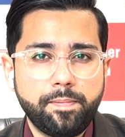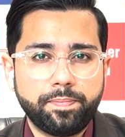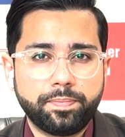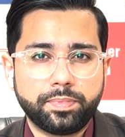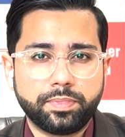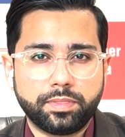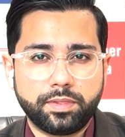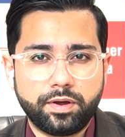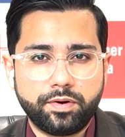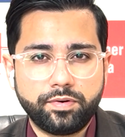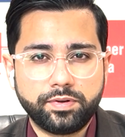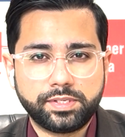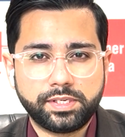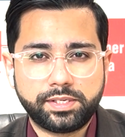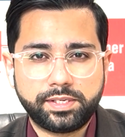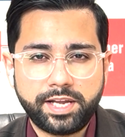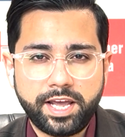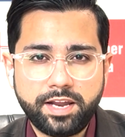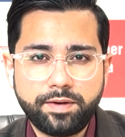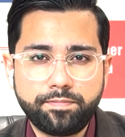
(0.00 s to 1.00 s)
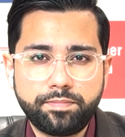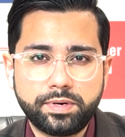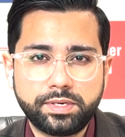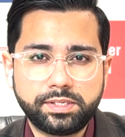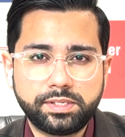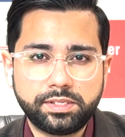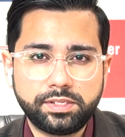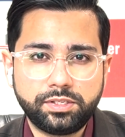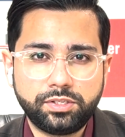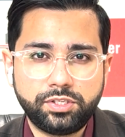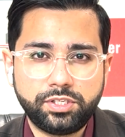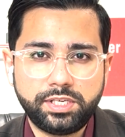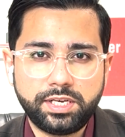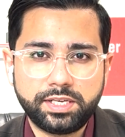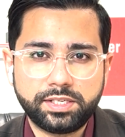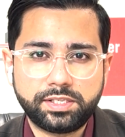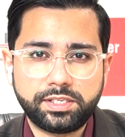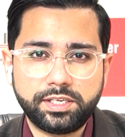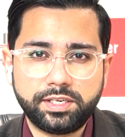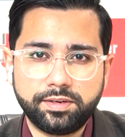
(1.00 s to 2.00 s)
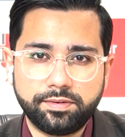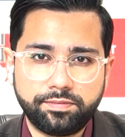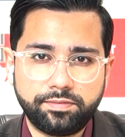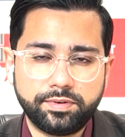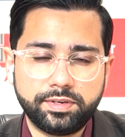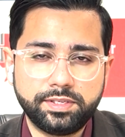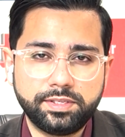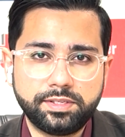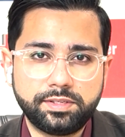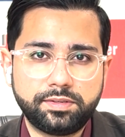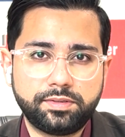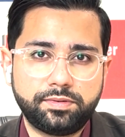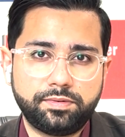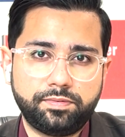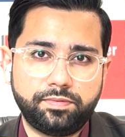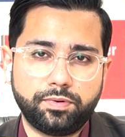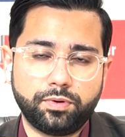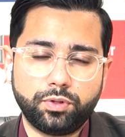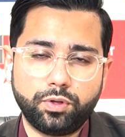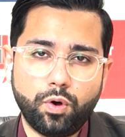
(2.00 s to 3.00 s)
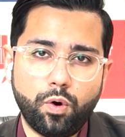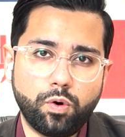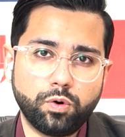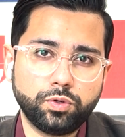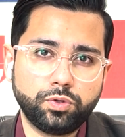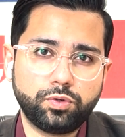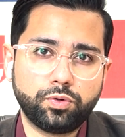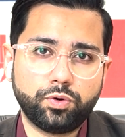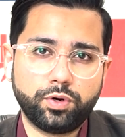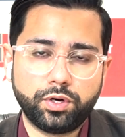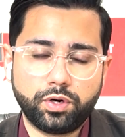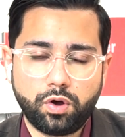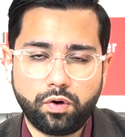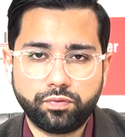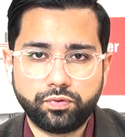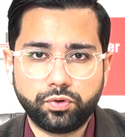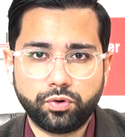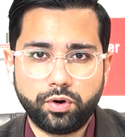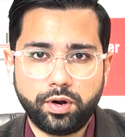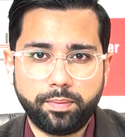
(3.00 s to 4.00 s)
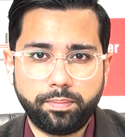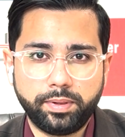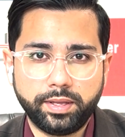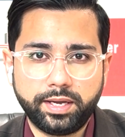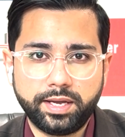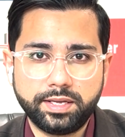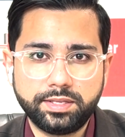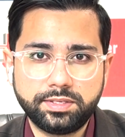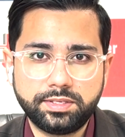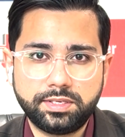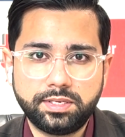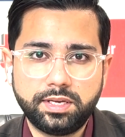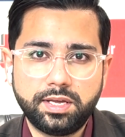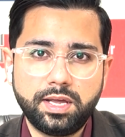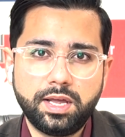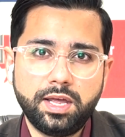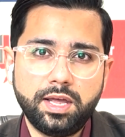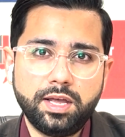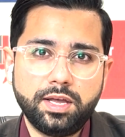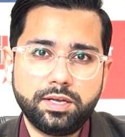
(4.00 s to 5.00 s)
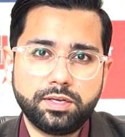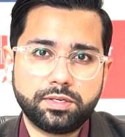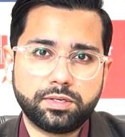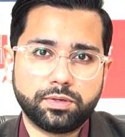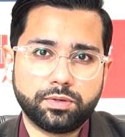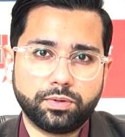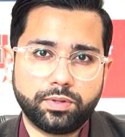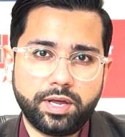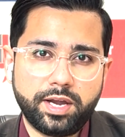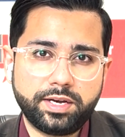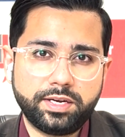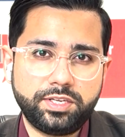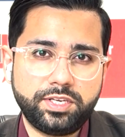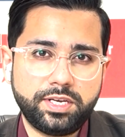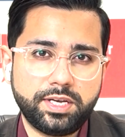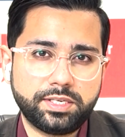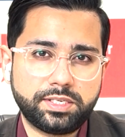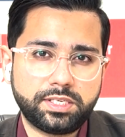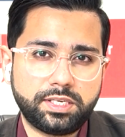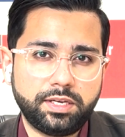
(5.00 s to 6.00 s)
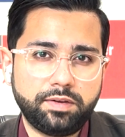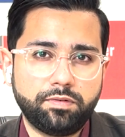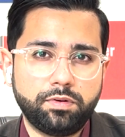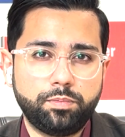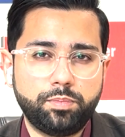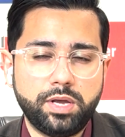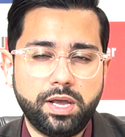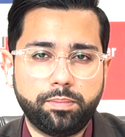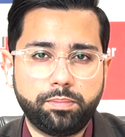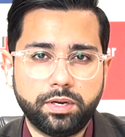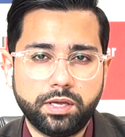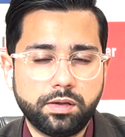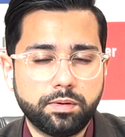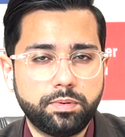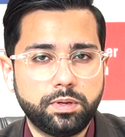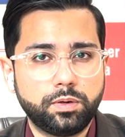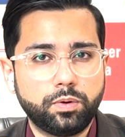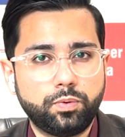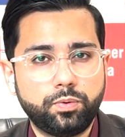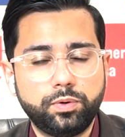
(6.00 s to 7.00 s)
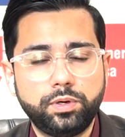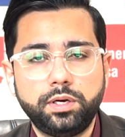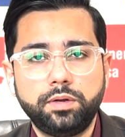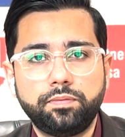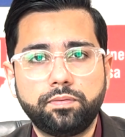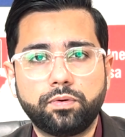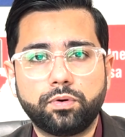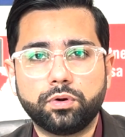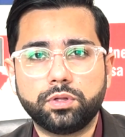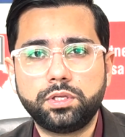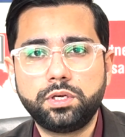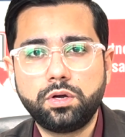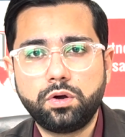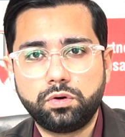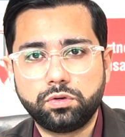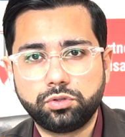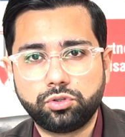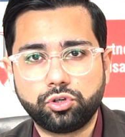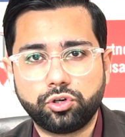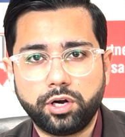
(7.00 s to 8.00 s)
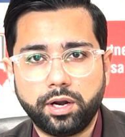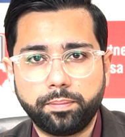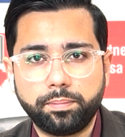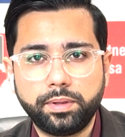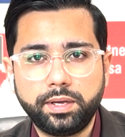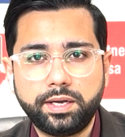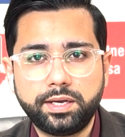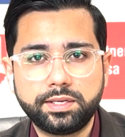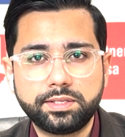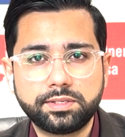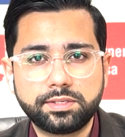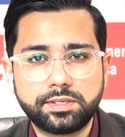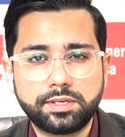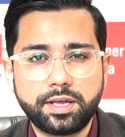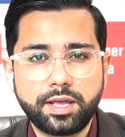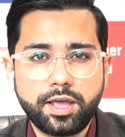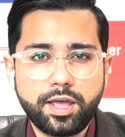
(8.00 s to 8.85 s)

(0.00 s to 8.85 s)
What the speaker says: There is a 10% GST difference for the onshore and offshore applicants, so that GST will be applicable only for the onshore applicants.